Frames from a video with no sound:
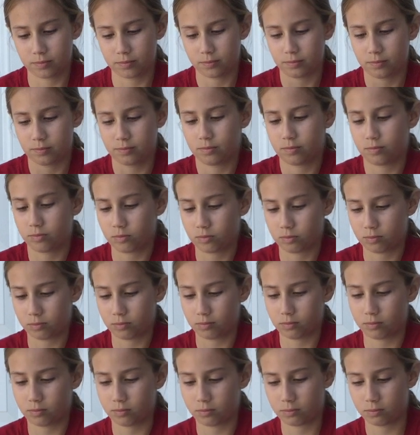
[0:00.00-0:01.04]

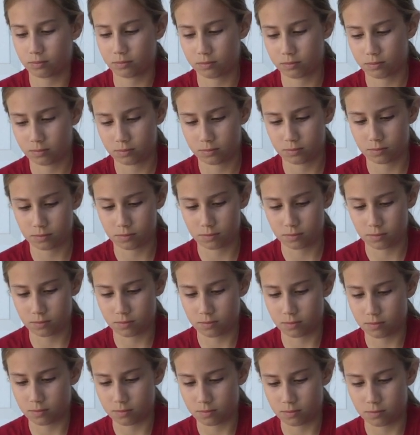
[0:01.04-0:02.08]

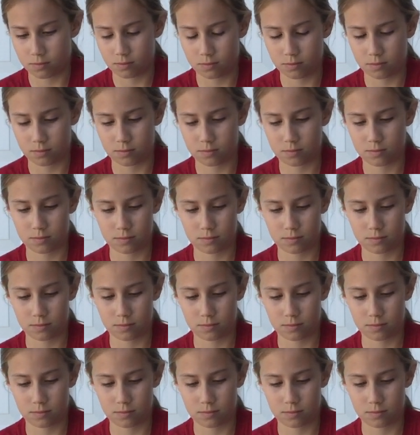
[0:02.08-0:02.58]
(silence)